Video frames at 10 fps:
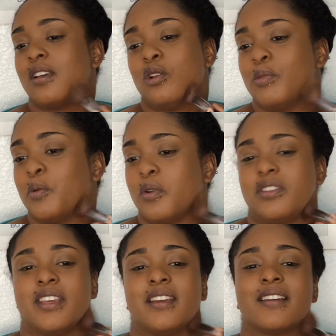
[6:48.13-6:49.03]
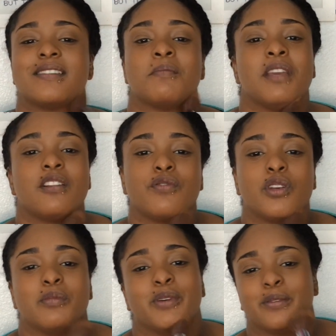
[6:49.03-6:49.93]
it'll be worth it because I made it for
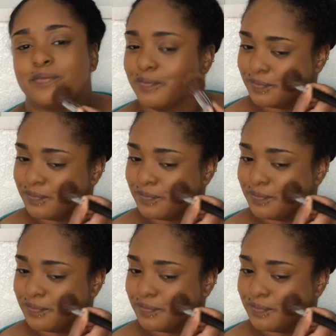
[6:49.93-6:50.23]
you, boo.